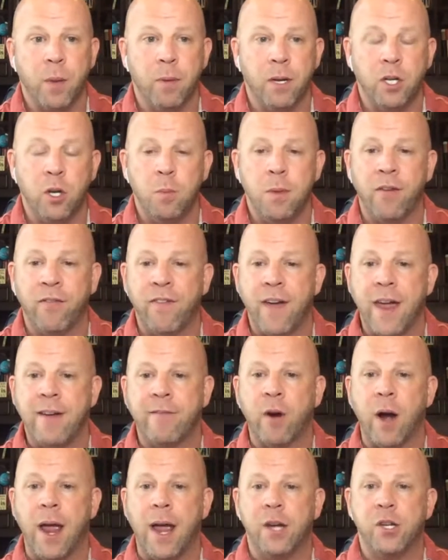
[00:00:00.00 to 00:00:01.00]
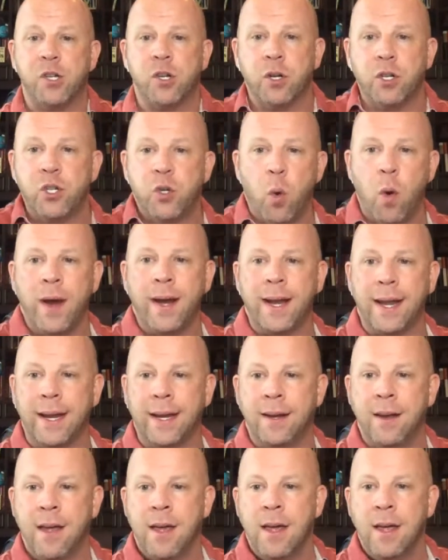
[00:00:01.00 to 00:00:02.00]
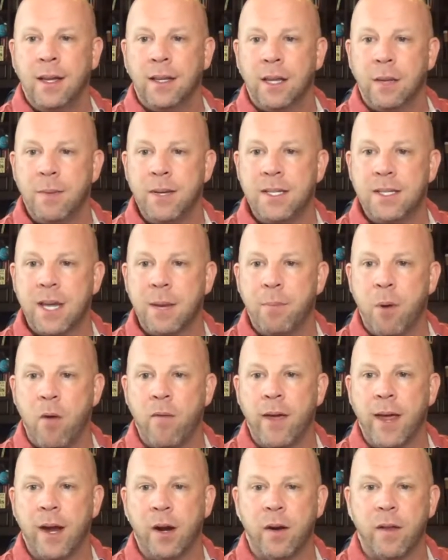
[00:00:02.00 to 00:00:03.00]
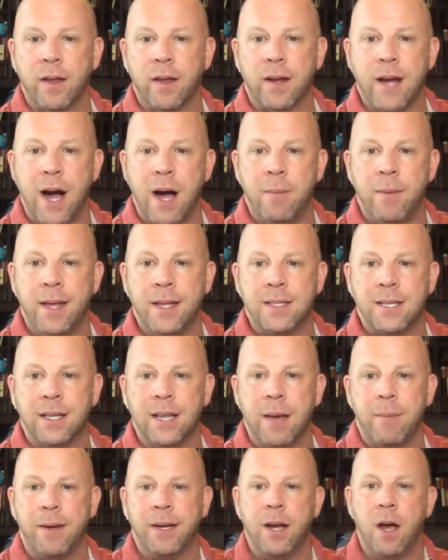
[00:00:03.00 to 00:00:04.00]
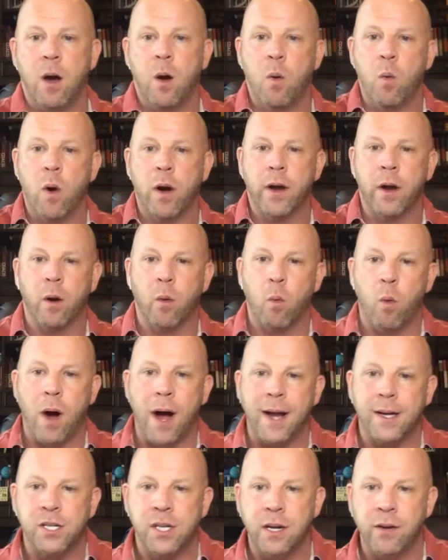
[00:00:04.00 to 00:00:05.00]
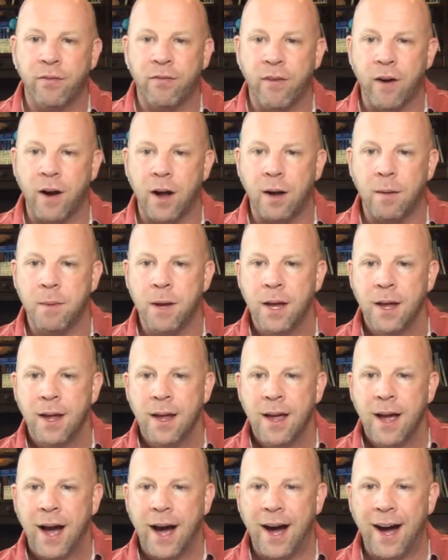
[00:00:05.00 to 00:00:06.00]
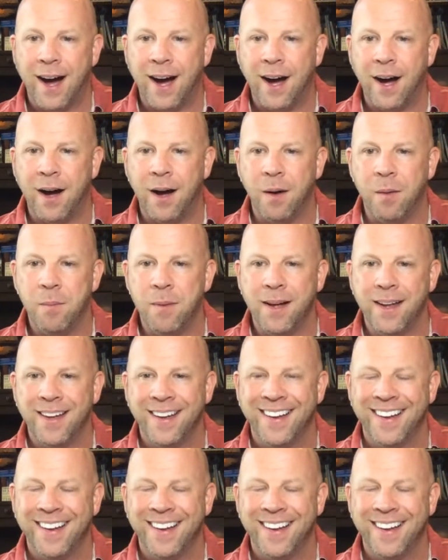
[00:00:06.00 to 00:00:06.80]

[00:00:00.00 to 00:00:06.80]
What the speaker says: But do me a favor as you're joining, let me skip over here to the comments and let me know where you're watching from. Um,